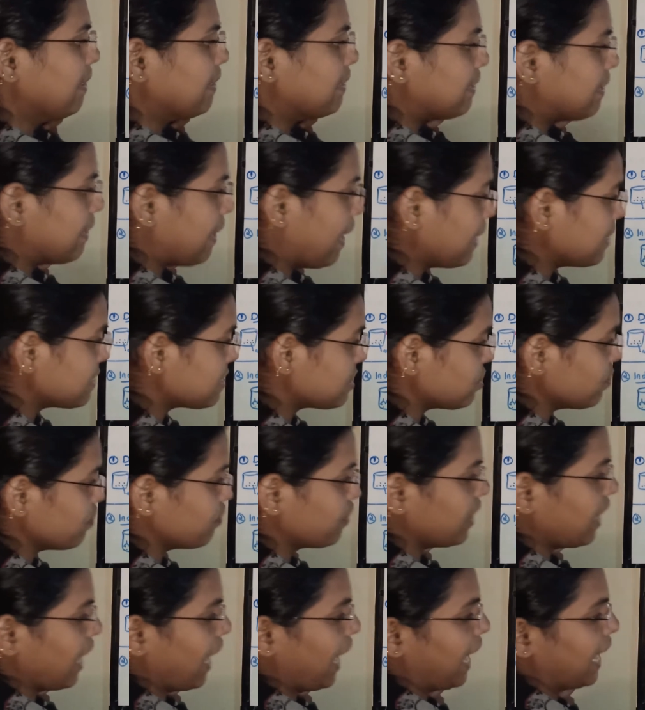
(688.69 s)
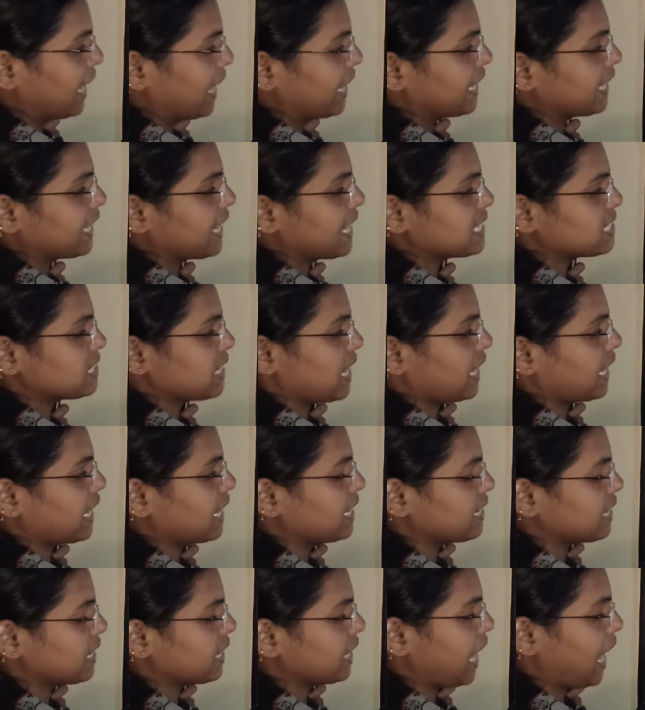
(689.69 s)
next we adding a
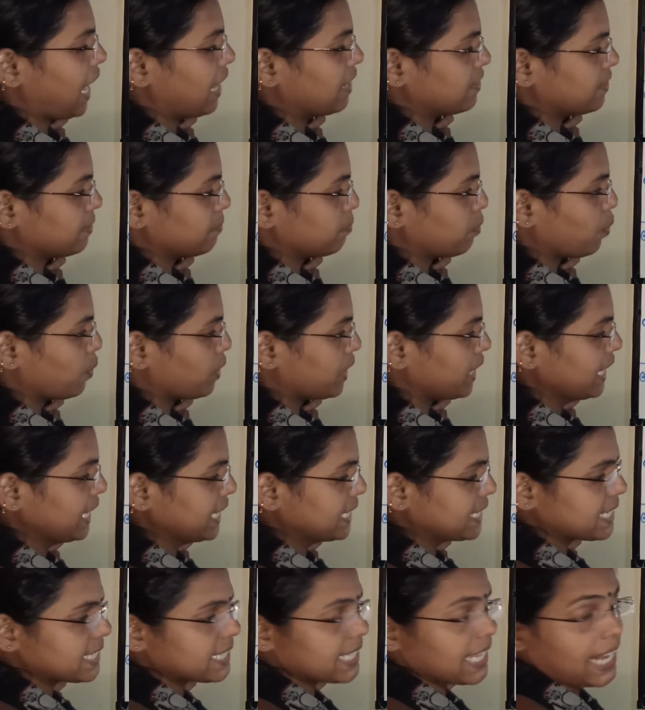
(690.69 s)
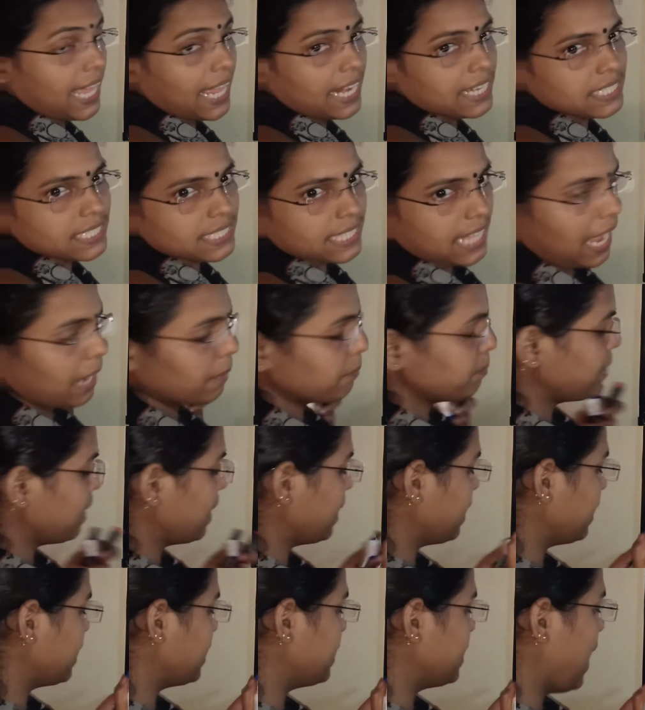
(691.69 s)
secondary antibody. It is an enzyme
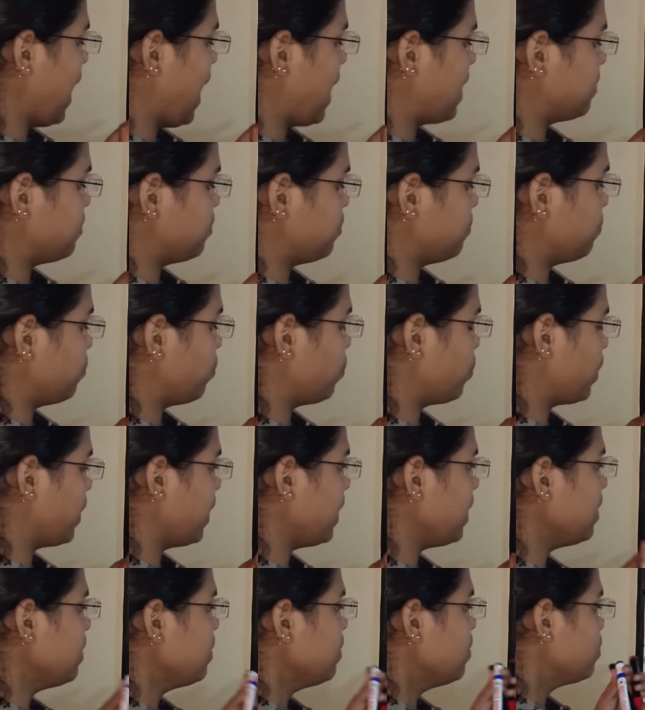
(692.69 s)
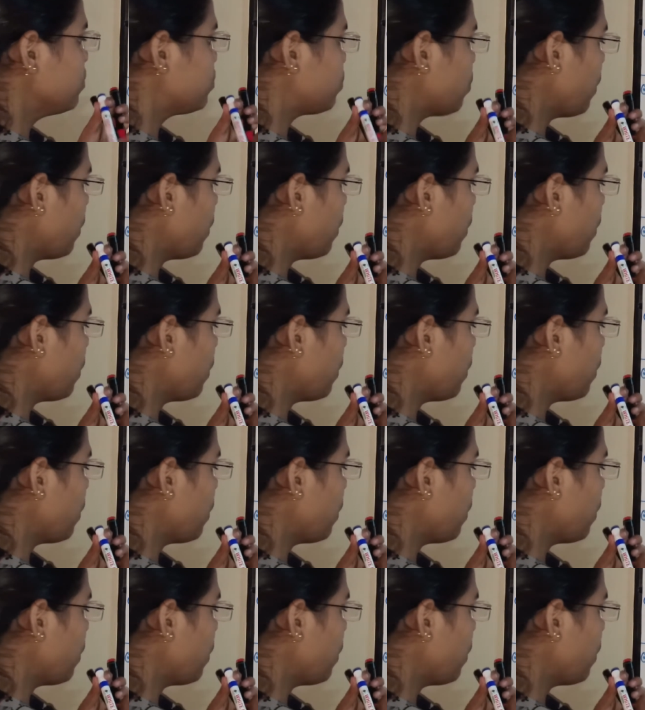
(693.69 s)
linked antibody. So